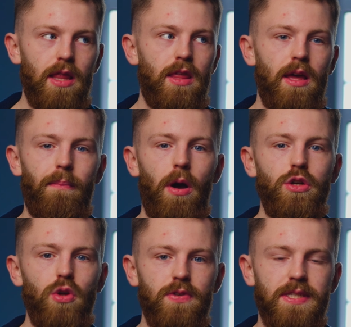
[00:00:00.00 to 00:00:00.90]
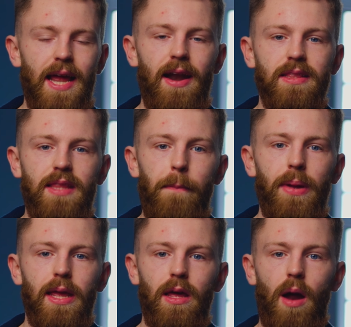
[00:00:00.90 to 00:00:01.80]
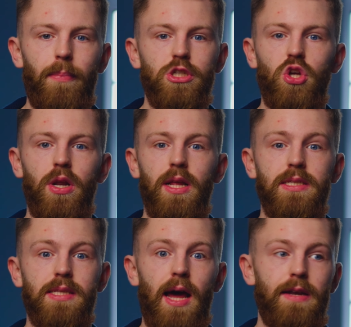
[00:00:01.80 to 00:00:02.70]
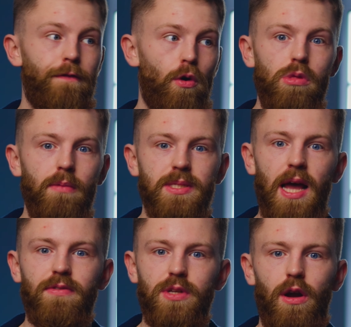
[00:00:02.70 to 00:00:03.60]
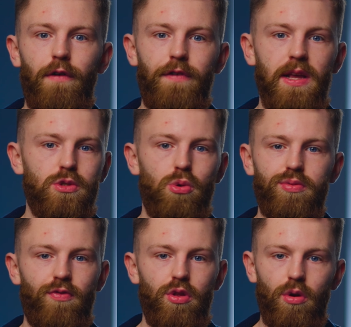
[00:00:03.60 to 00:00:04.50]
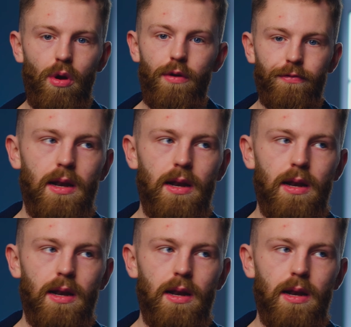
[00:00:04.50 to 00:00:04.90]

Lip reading: the amount of serendipity and opportunities that throw themselves in your face goes through the roof.